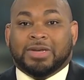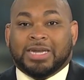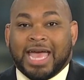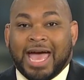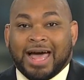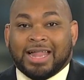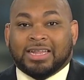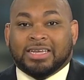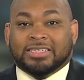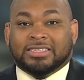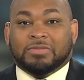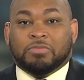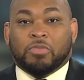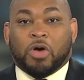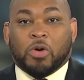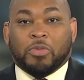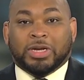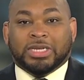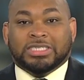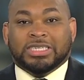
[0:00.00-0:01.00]
Dallas
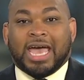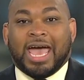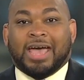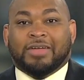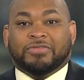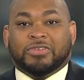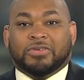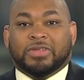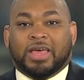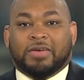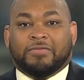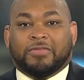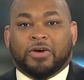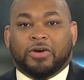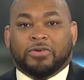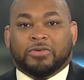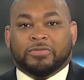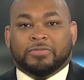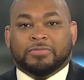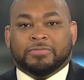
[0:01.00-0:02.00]
moments after that
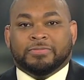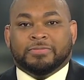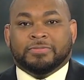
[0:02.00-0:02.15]
vote.